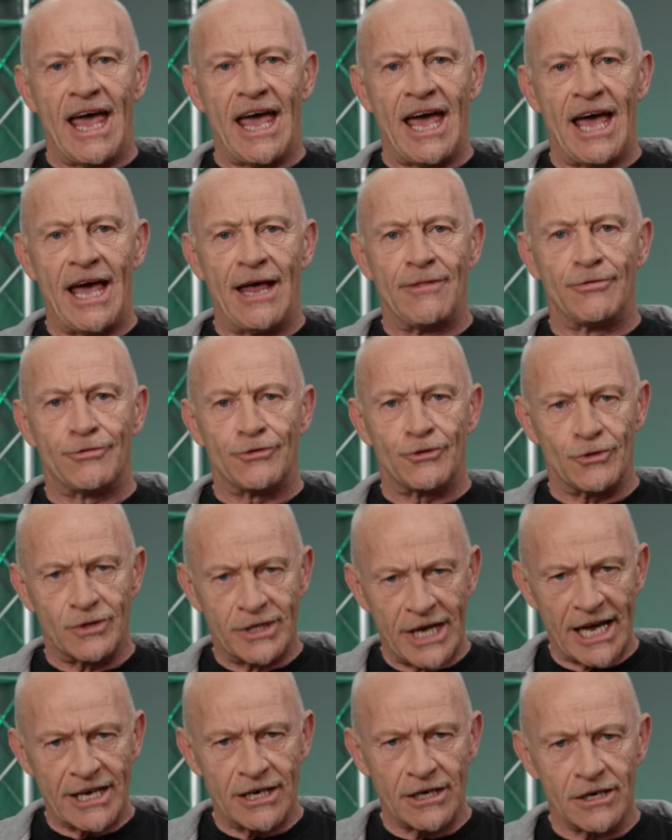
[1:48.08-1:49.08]
and
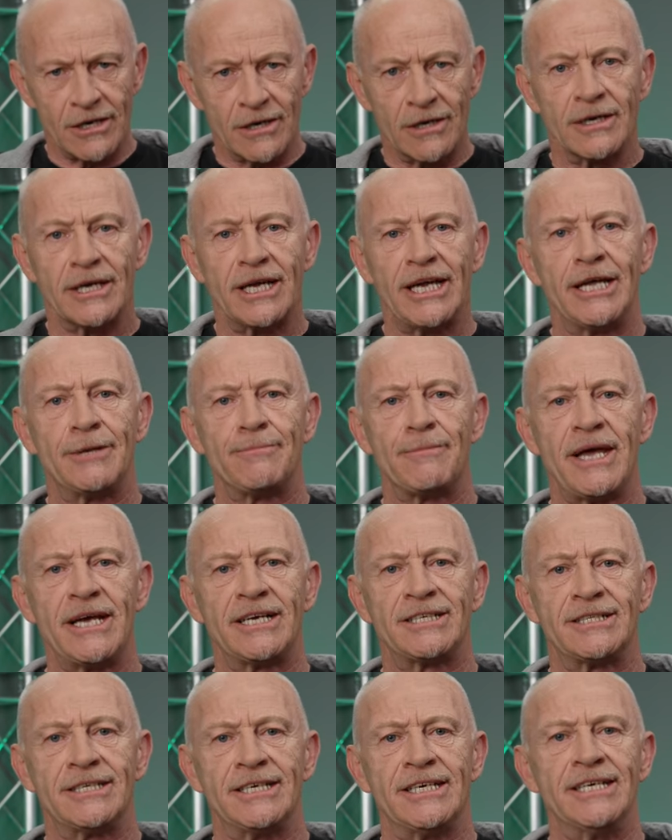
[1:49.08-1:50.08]
together it
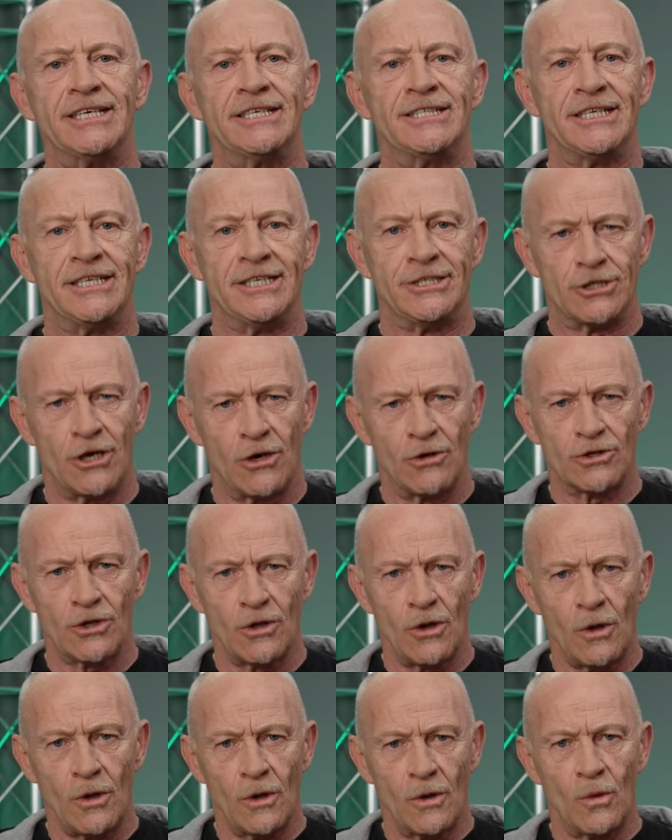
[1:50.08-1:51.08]
makes the EC
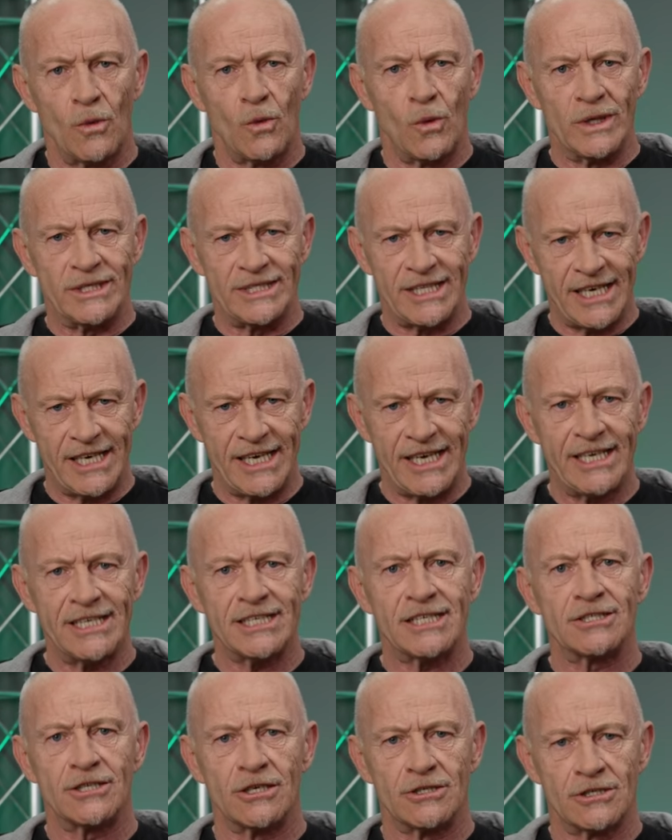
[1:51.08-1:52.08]
total, which
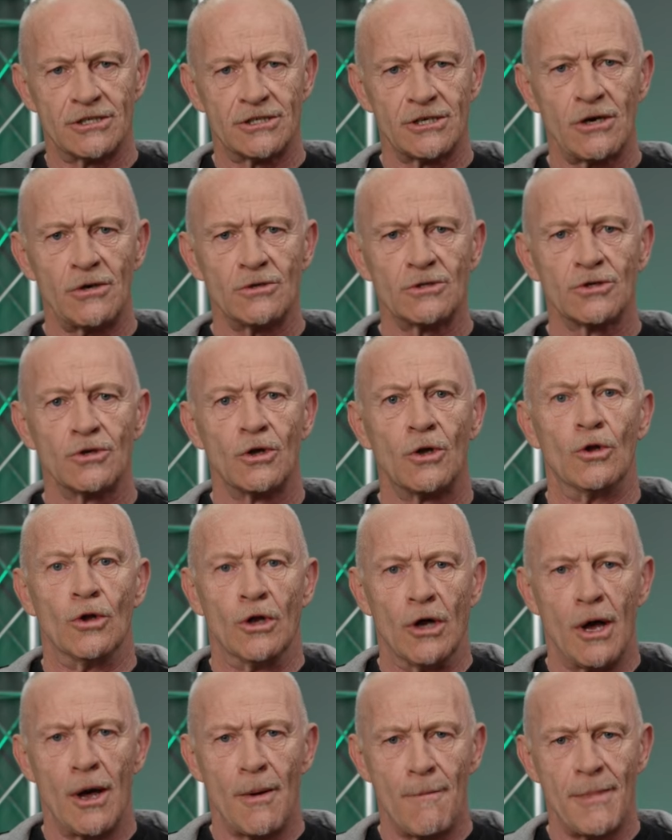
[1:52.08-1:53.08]
is the total
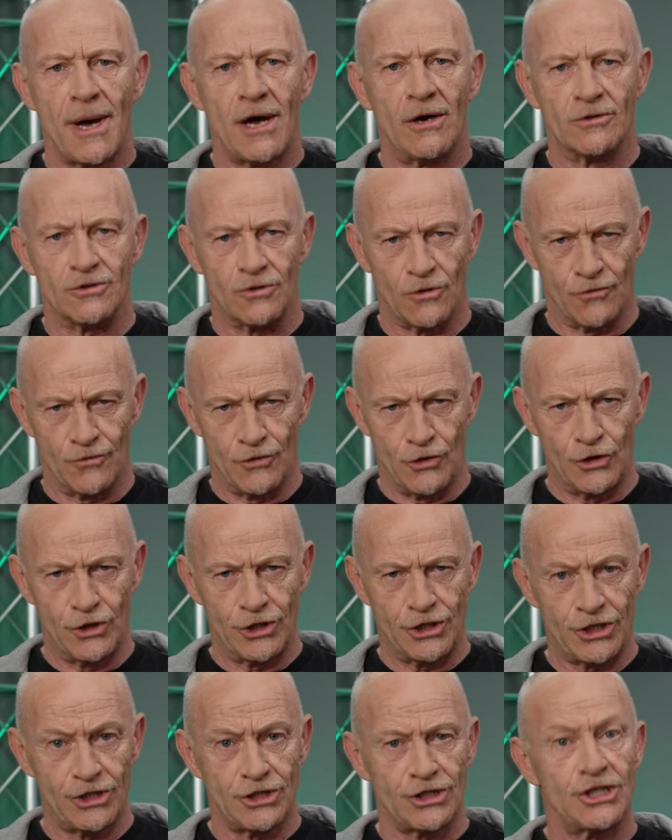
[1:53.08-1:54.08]
amount of
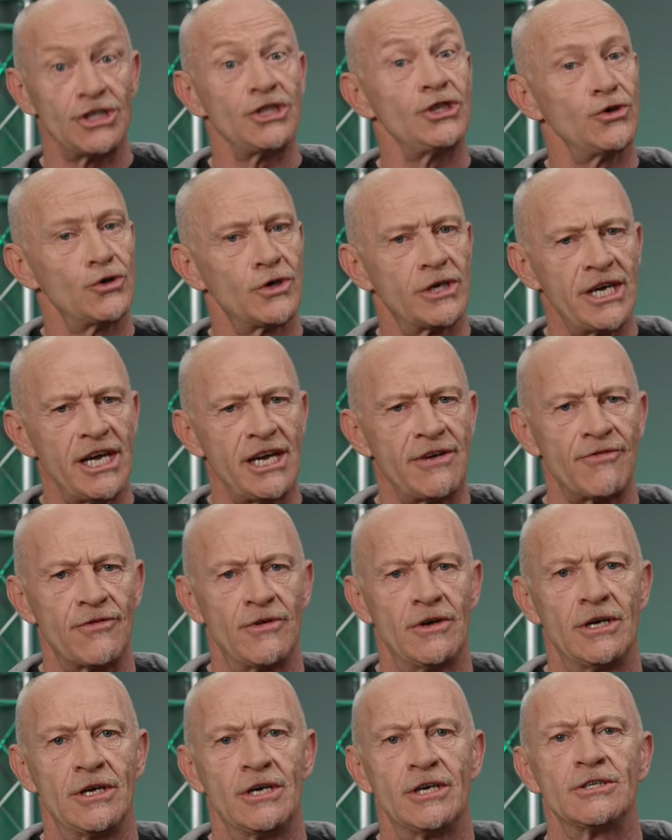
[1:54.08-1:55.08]
nutrients you
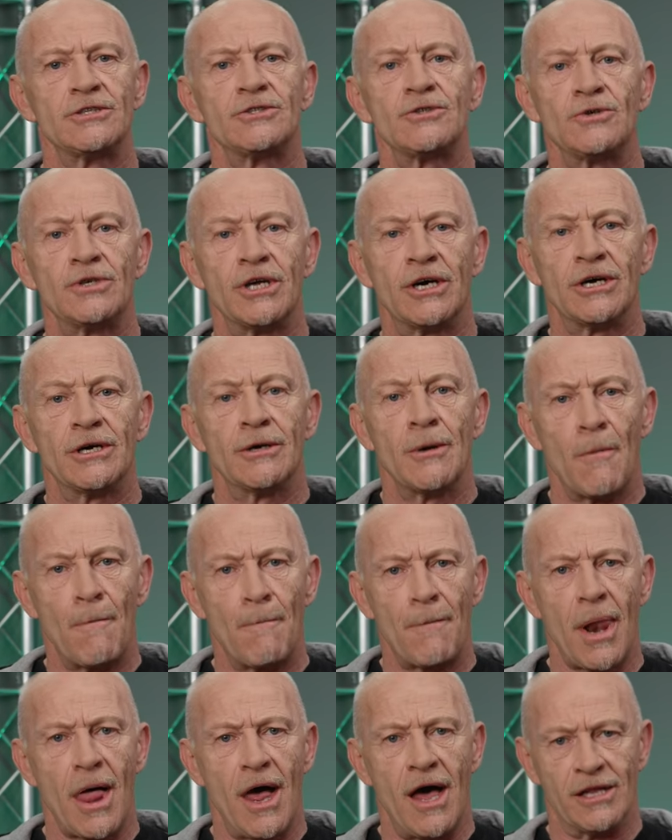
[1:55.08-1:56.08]
give to the
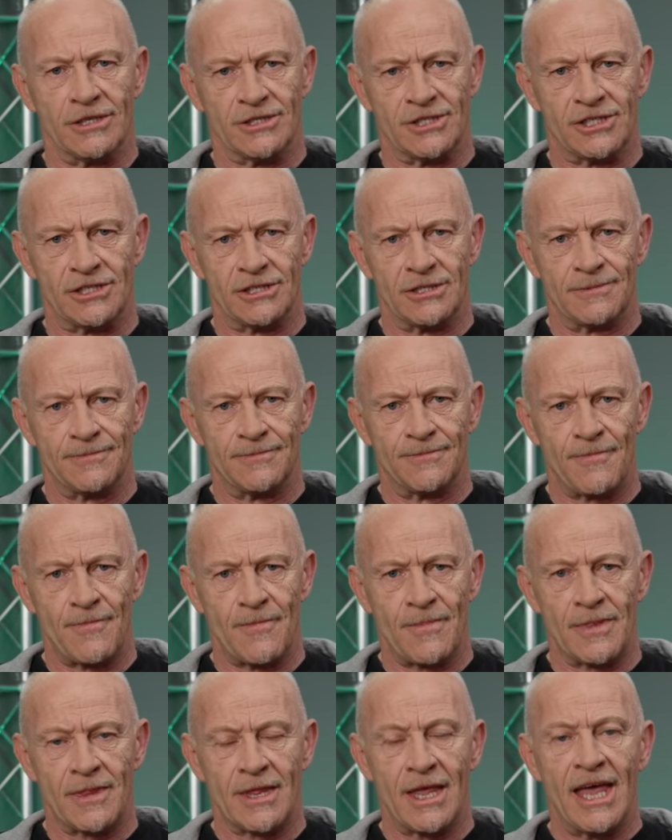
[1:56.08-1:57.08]
plants.
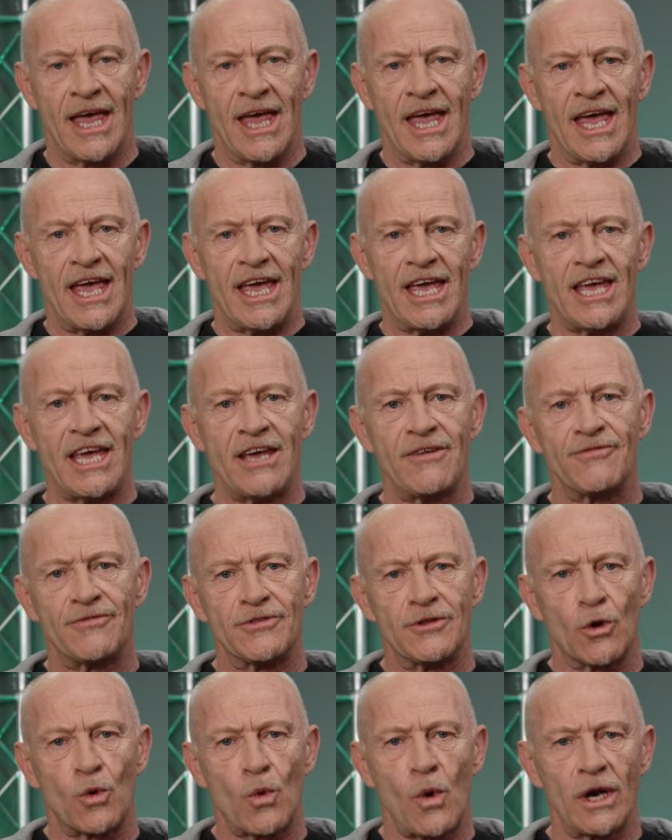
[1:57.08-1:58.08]

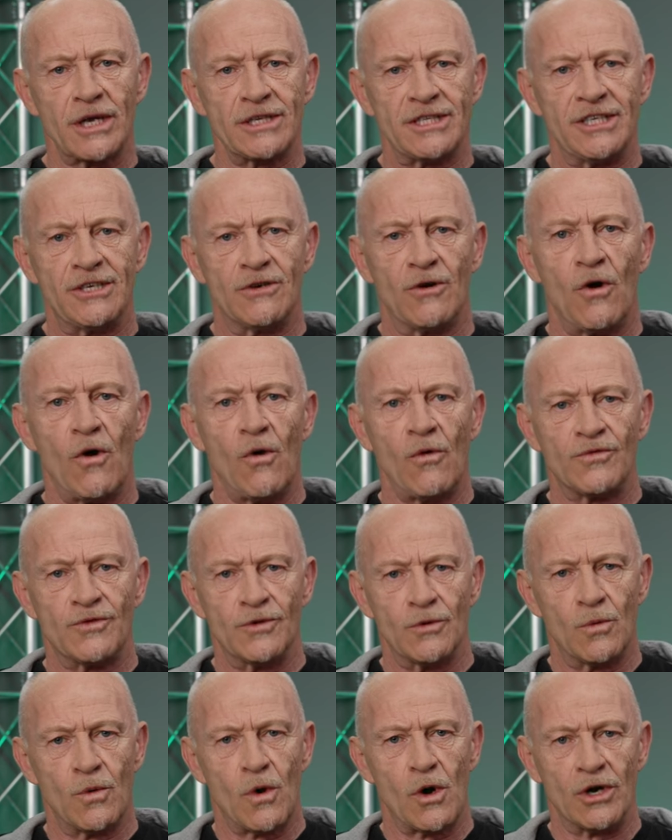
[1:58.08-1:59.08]
If the quality of
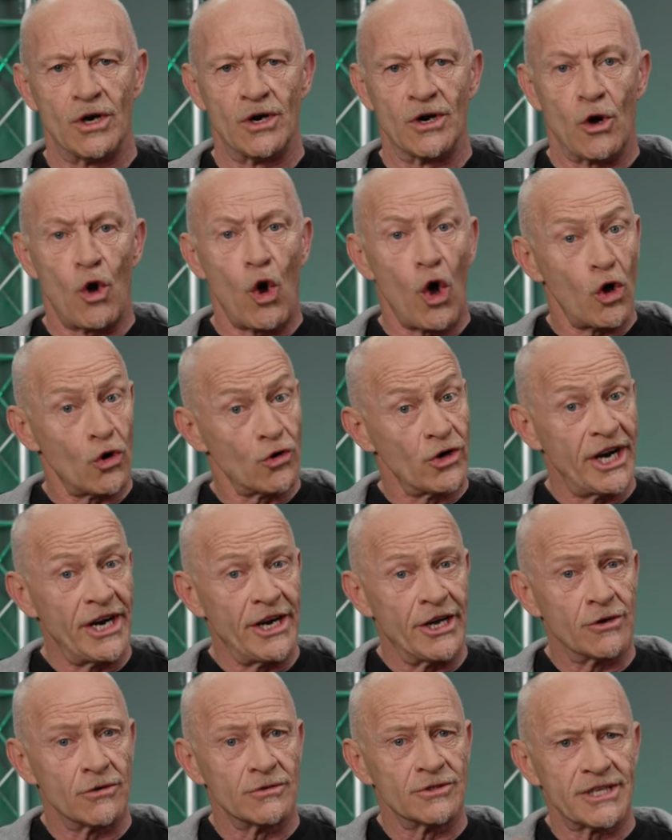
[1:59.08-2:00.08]
the water
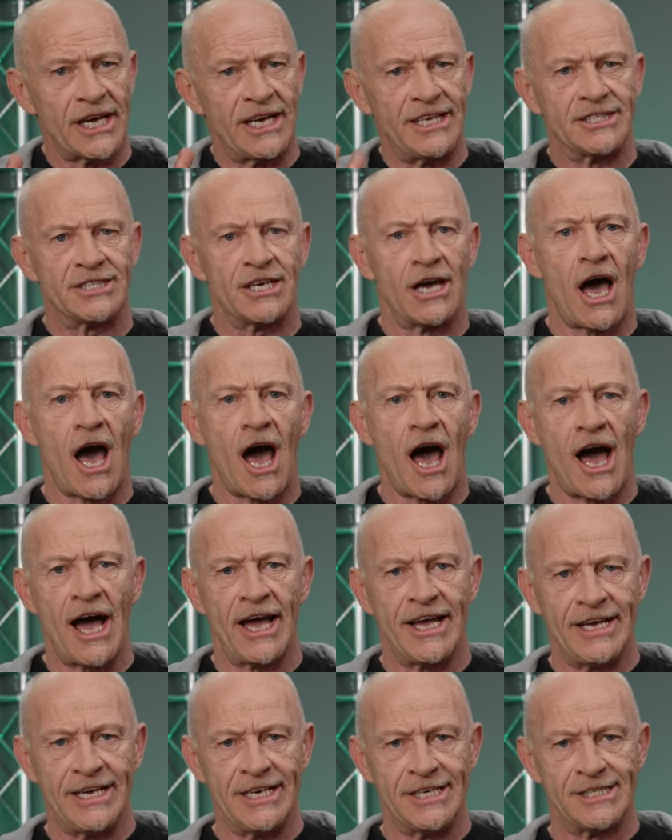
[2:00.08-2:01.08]
already contains a
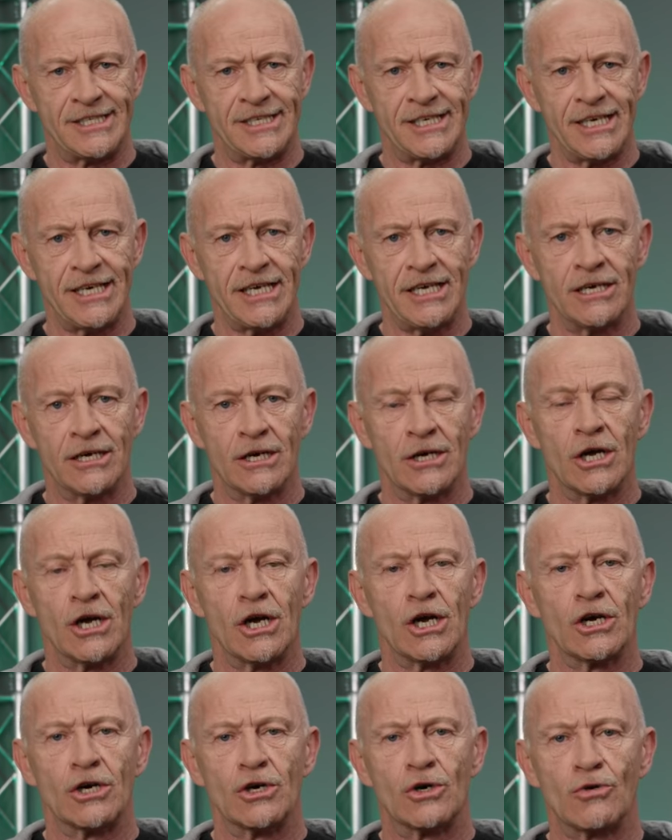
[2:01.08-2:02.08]
high EC,
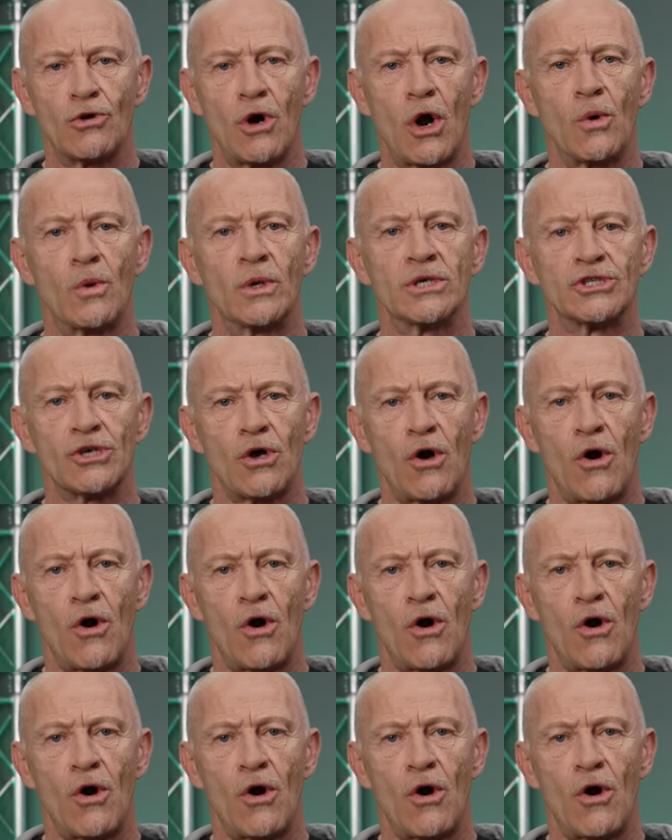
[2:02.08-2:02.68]
growers